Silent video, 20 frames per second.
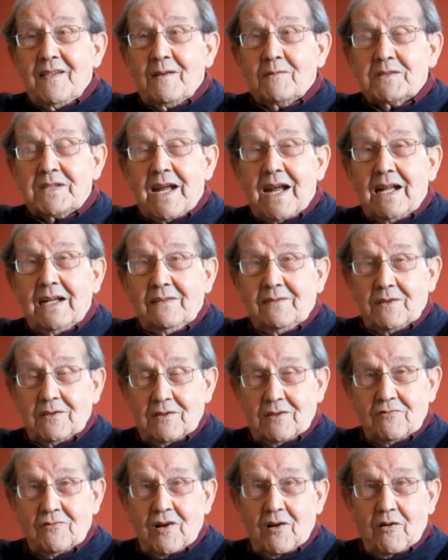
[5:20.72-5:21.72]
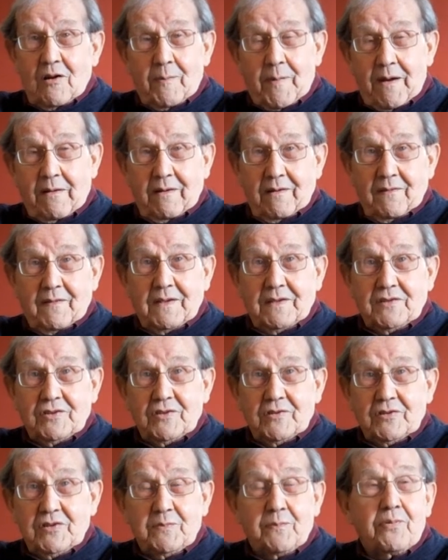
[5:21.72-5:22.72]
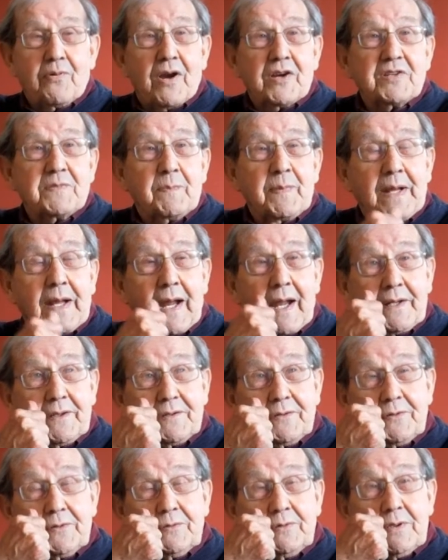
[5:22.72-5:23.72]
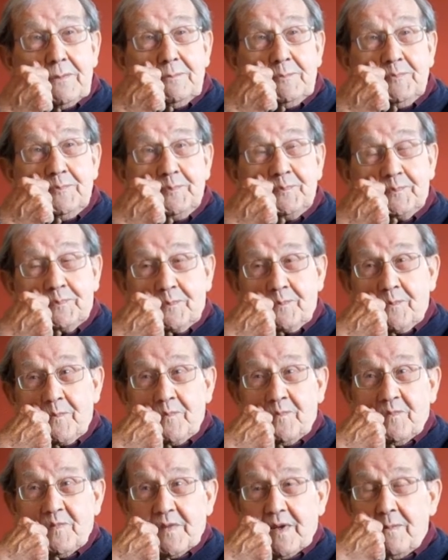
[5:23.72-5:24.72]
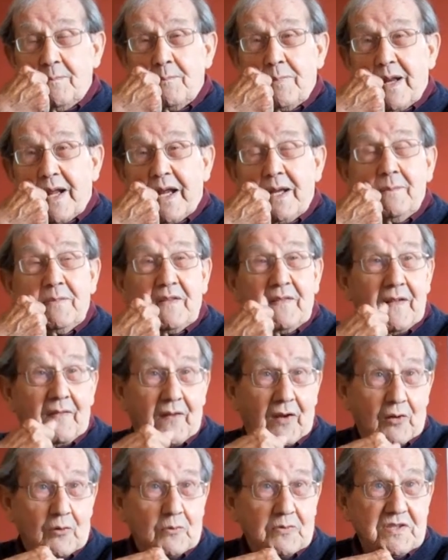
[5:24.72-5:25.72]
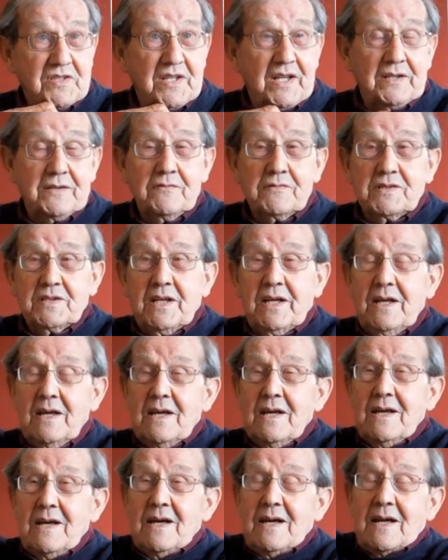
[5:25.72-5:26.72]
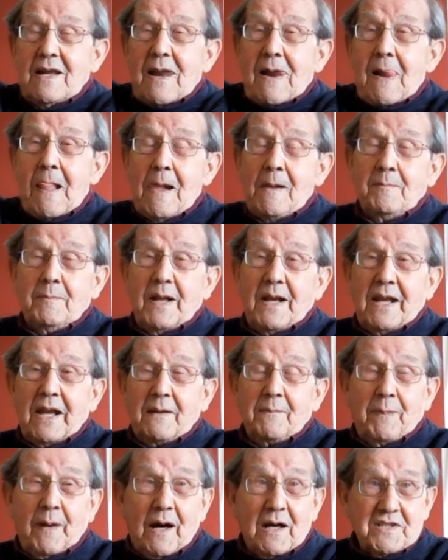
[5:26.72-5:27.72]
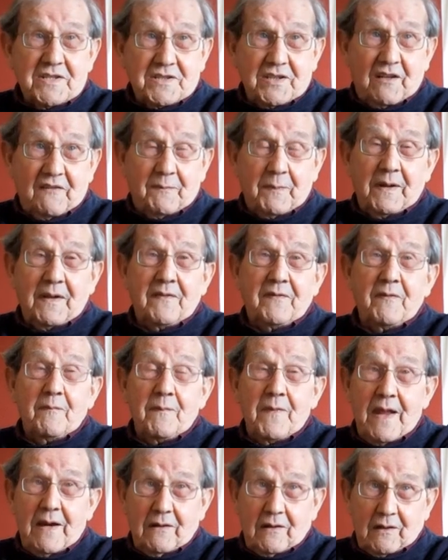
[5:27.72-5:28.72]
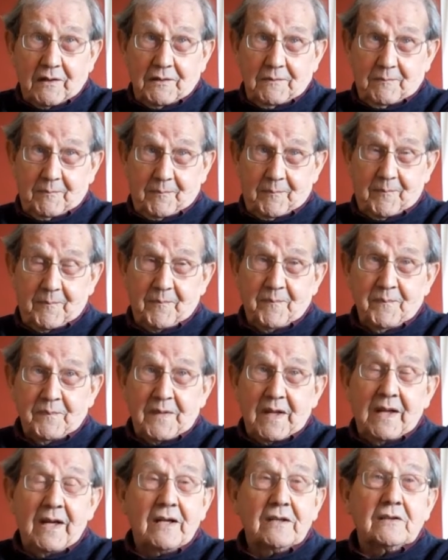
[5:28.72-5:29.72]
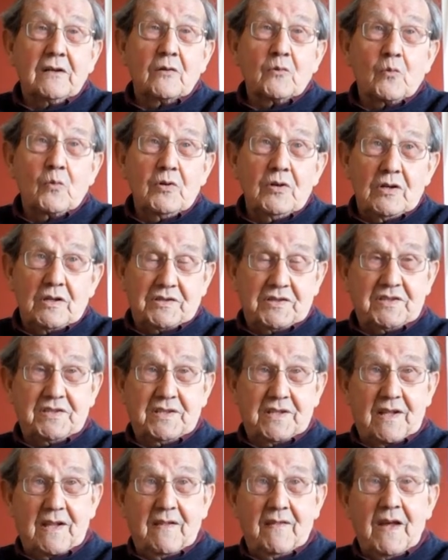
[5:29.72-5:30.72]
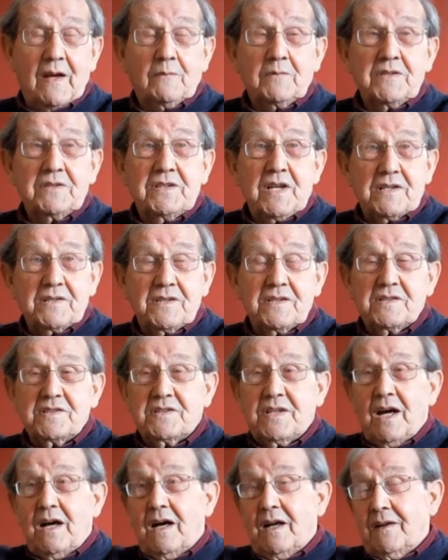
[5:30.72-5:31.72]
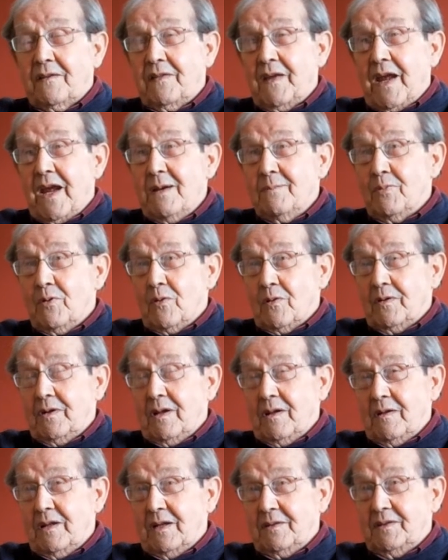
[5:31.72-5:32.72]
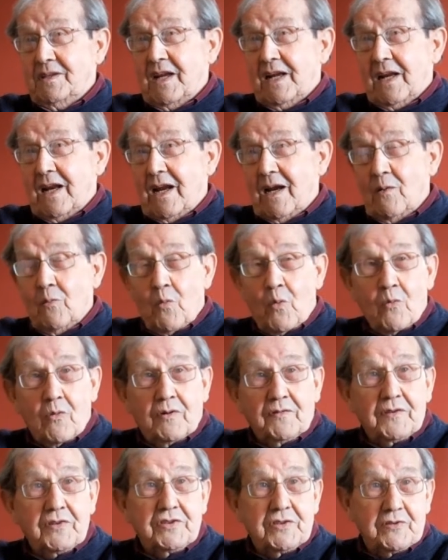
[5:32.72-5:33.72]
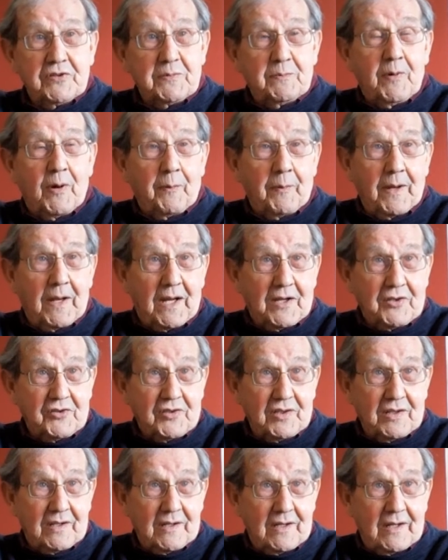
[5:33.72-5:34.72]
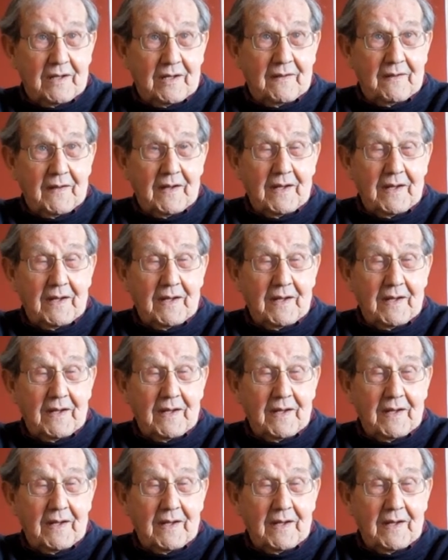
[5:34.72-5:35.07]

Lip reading: there was a hell of a row about it. The Jewish press began to complain, but then they always did, you see. But it passed off. But from then on, it got worse. And that was just the start. The airborne had declared war on the Jewish population,